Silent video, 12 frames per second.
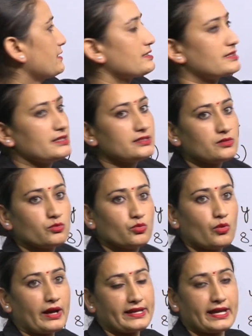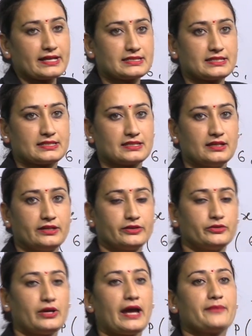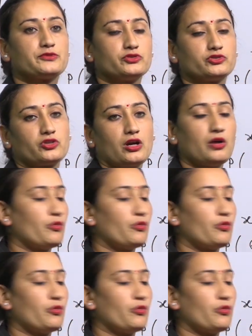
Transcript: this is Y axis. You have to draw,